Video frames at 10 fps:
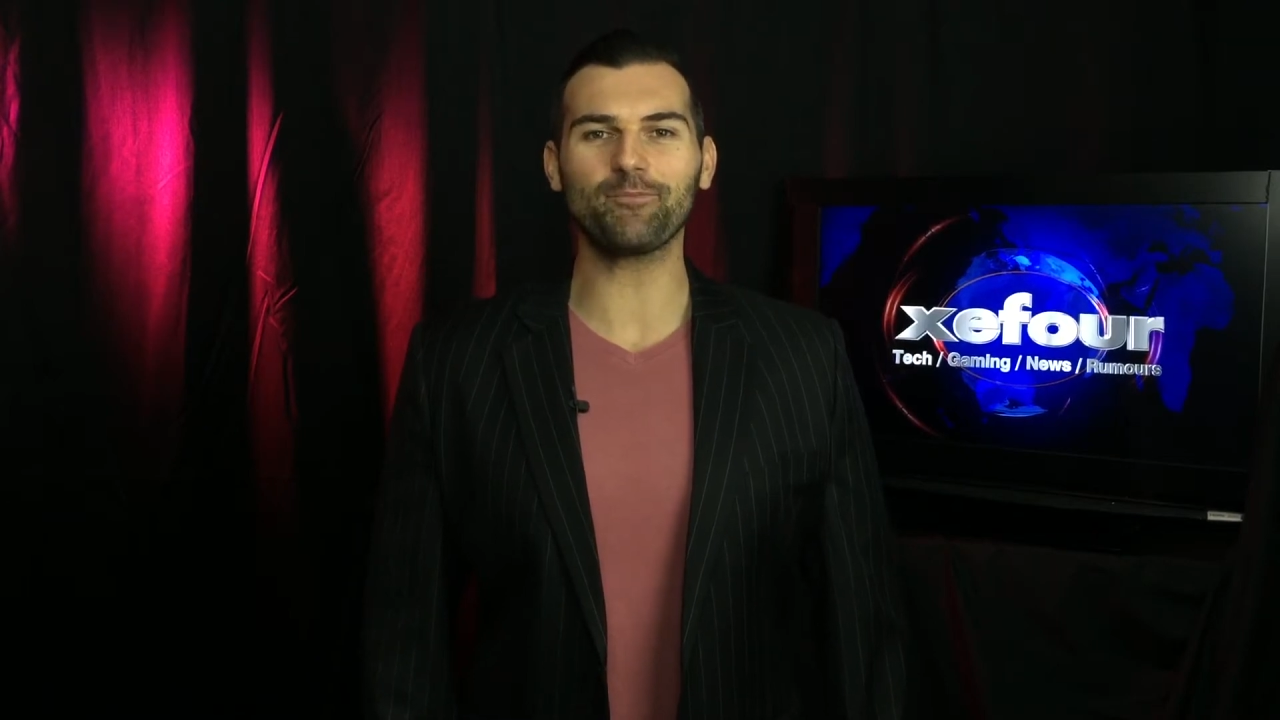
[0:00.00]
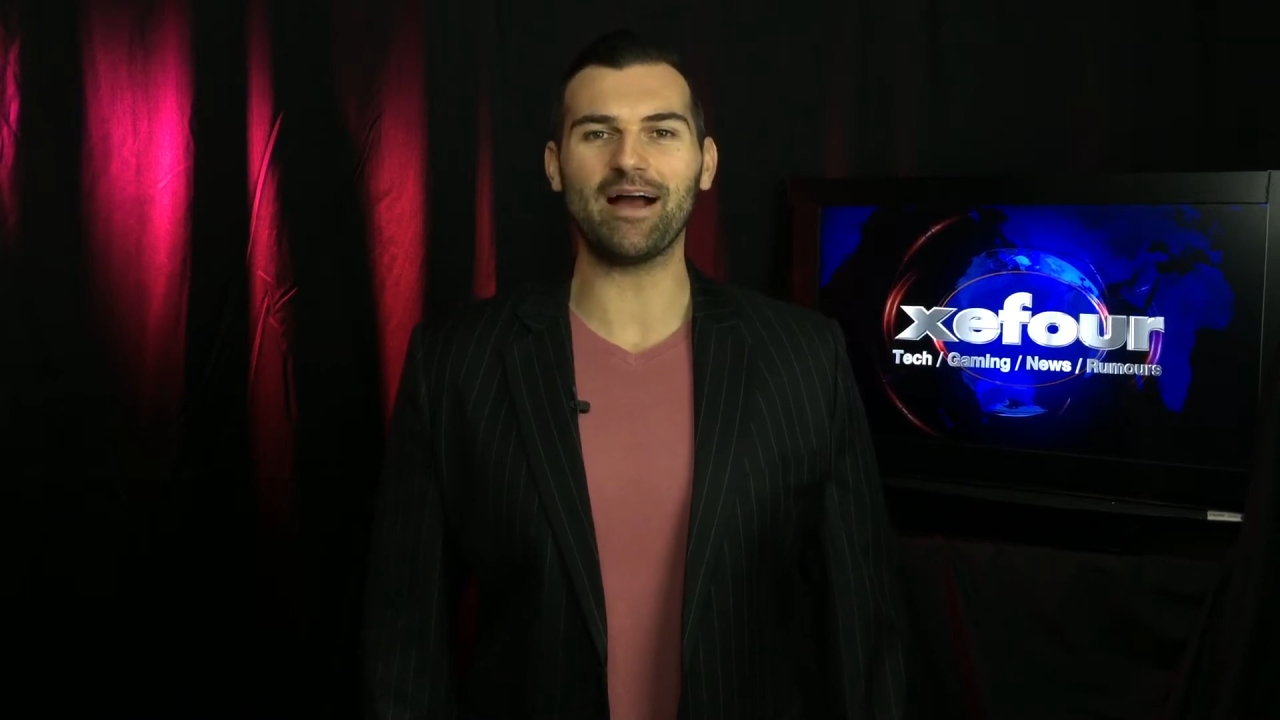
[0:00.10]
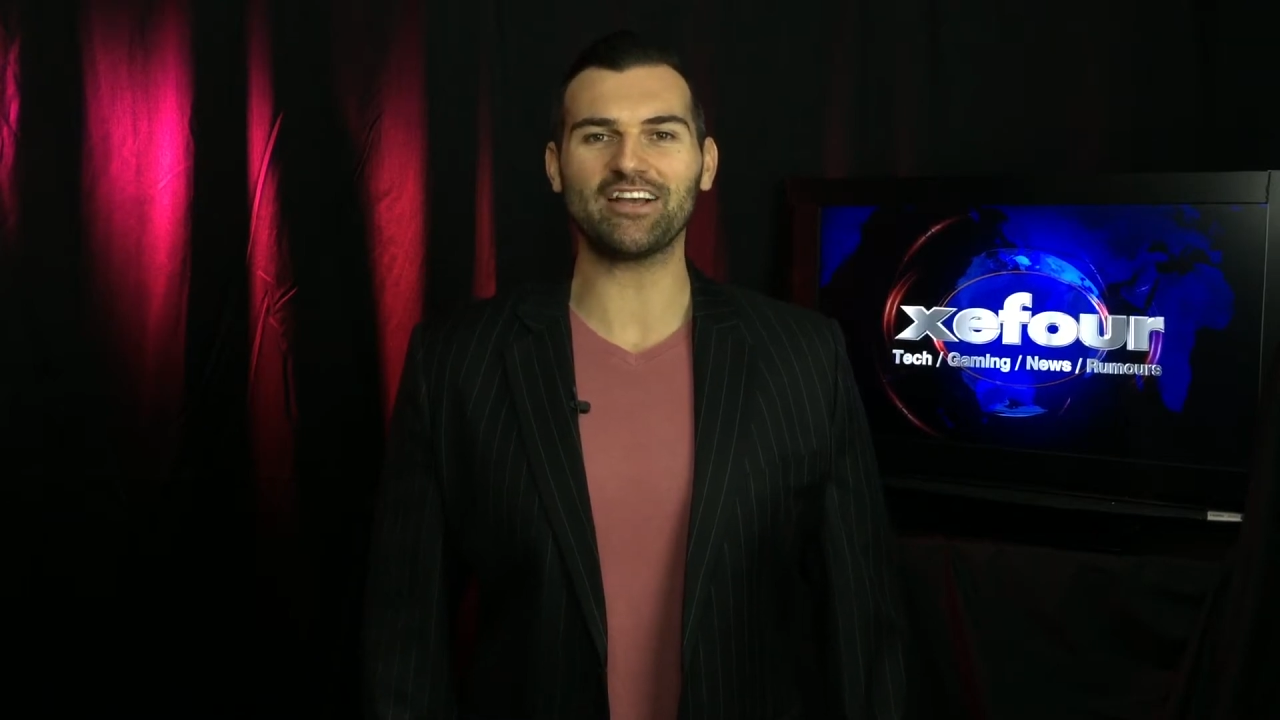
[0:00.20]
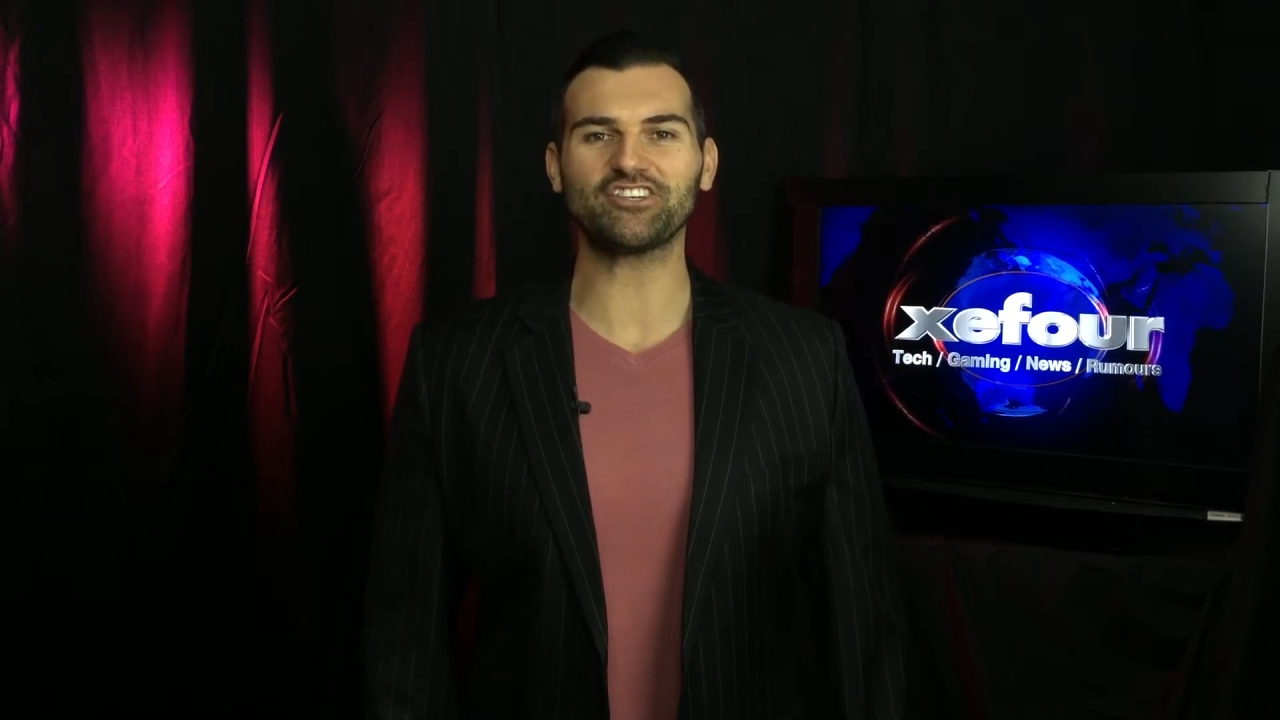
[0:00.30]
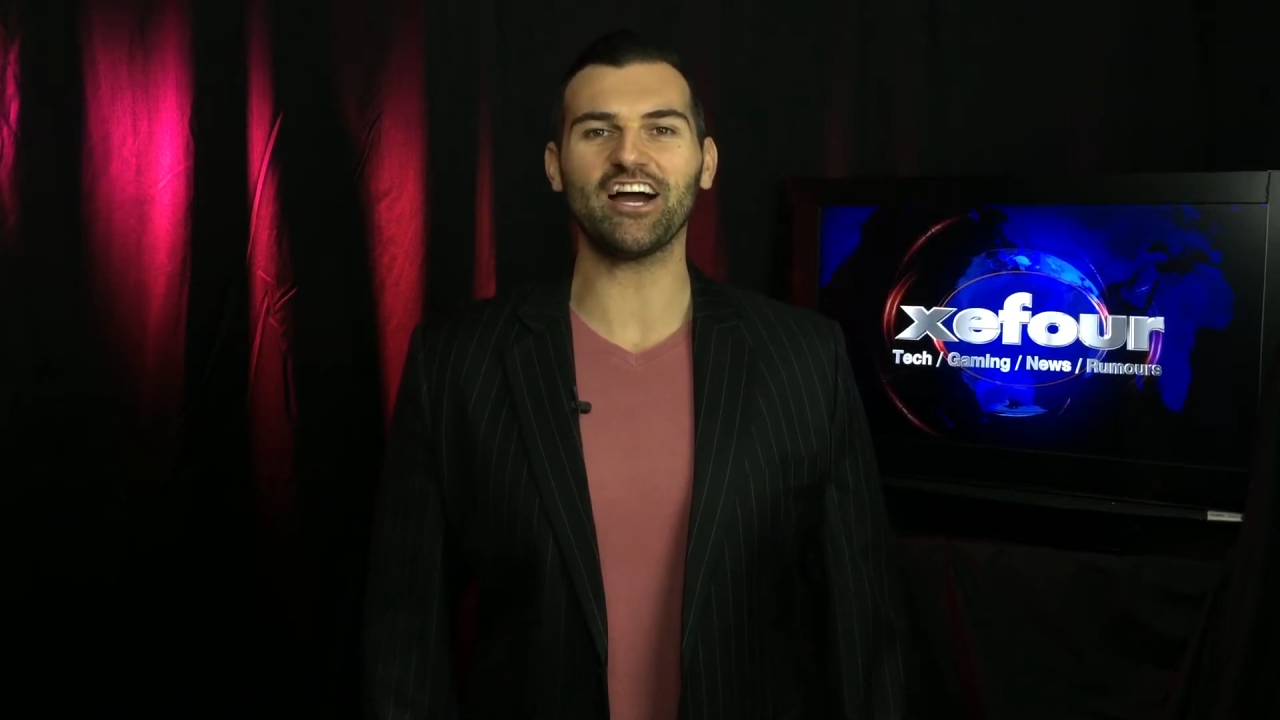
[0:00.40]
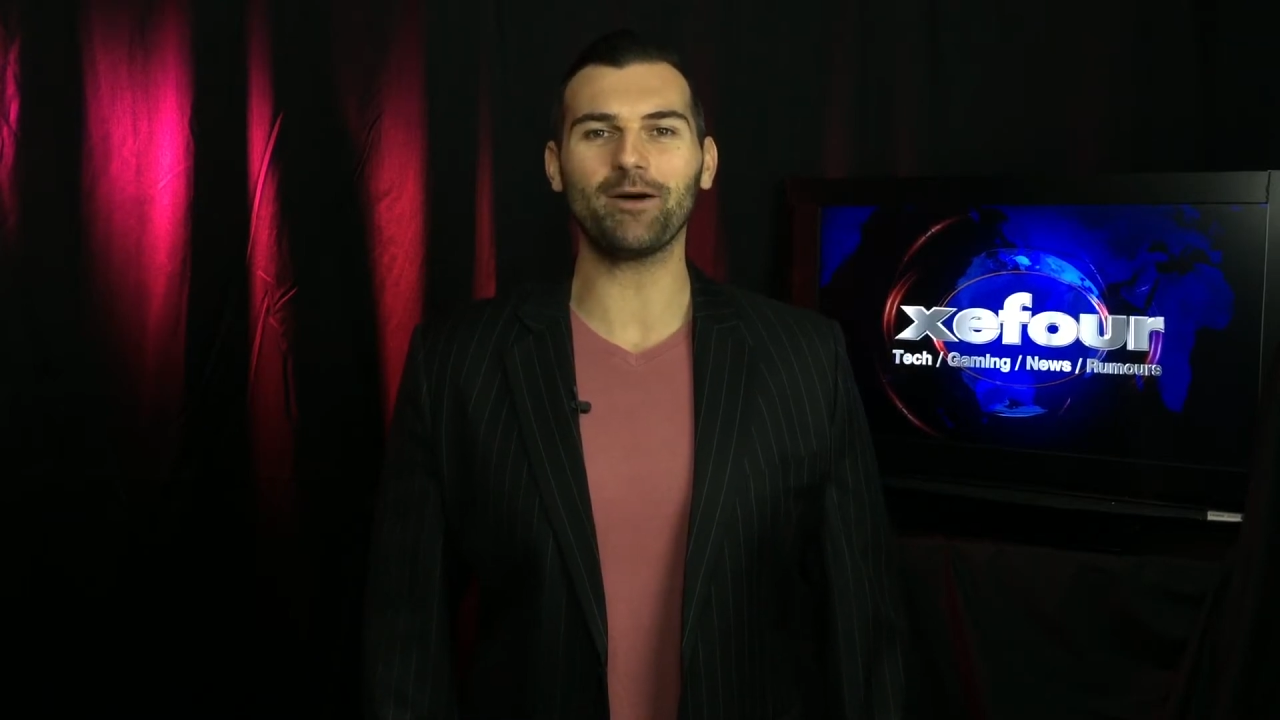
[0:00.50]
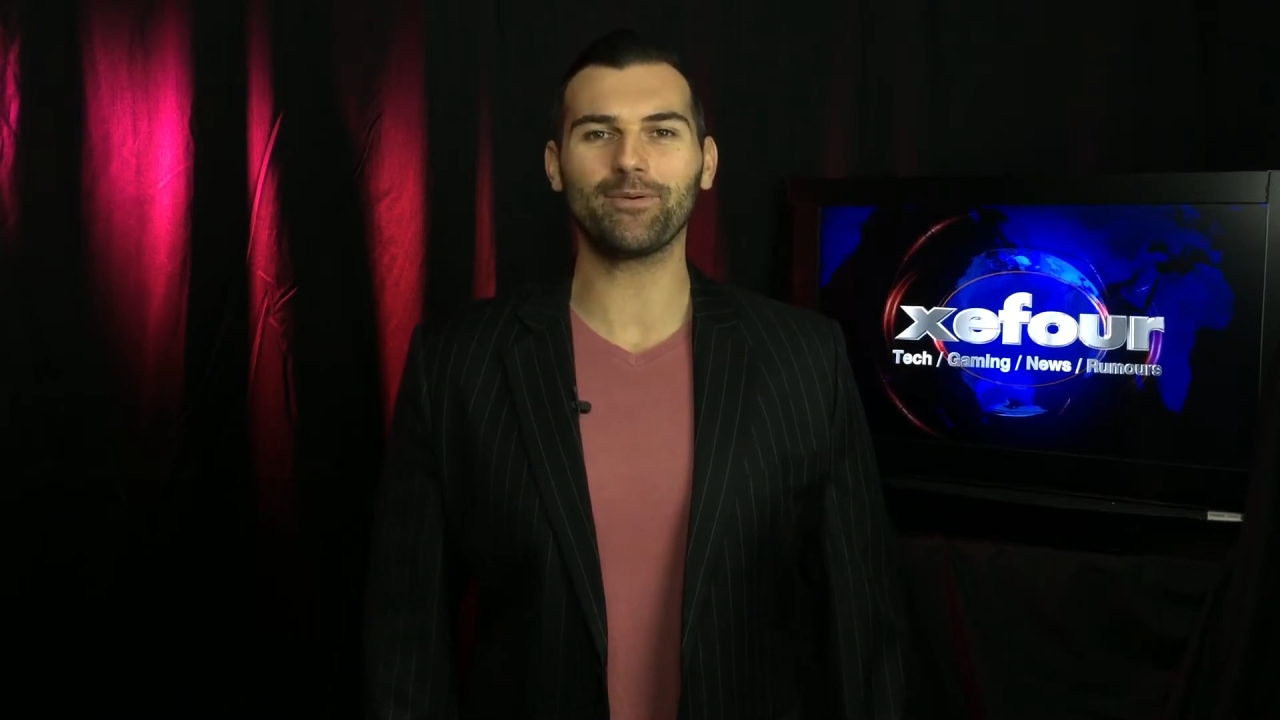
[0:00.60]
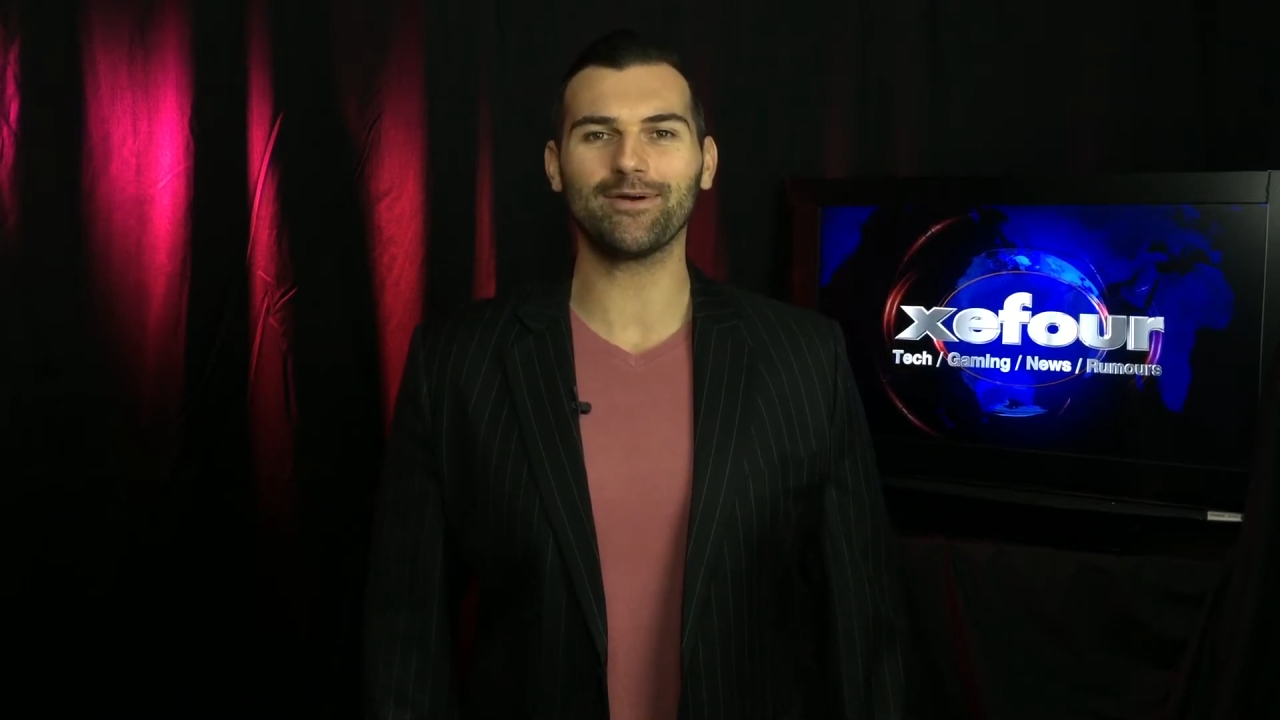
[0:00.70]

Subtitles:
mashup.